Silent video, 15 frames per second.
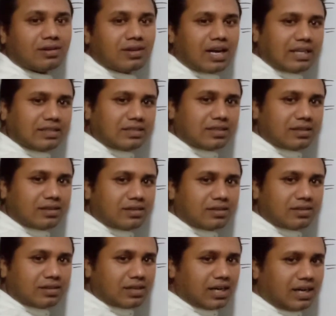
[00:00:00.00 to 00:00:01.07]
answer.
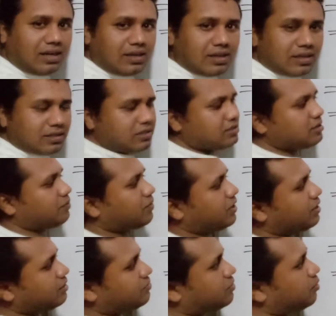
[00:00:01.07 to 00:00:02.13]
Clear? This is the
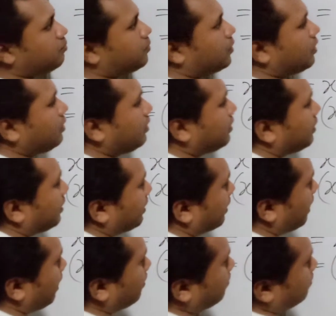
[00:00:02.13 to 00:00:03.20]
very simple.
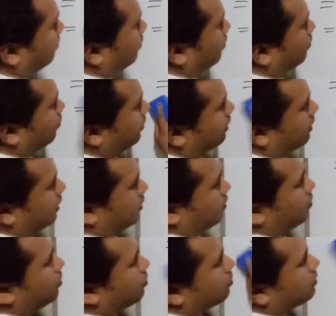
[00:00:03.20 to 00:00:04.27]
Now we can
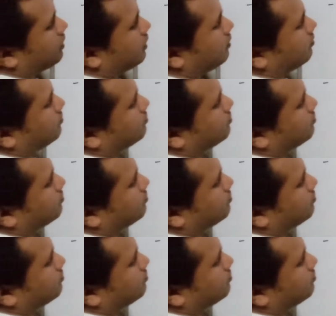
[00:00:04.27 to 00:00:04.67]
go to the